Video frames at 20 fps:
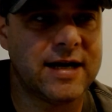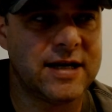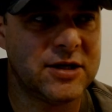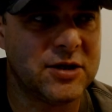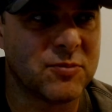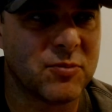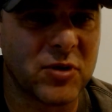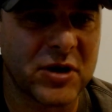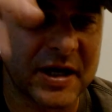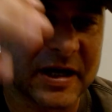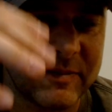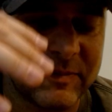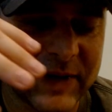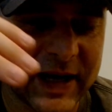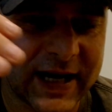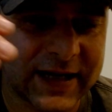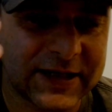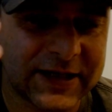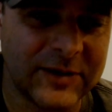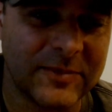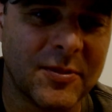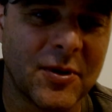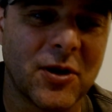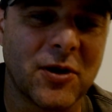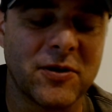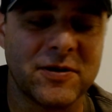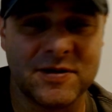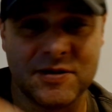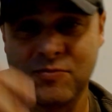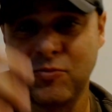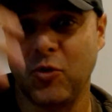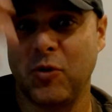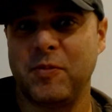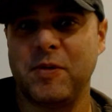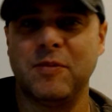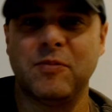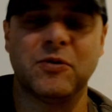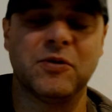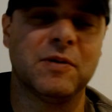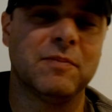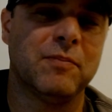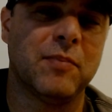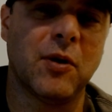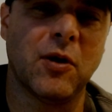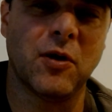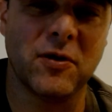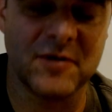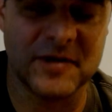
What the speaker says: and you're bringing them back to your bar, and there's more people in the bar.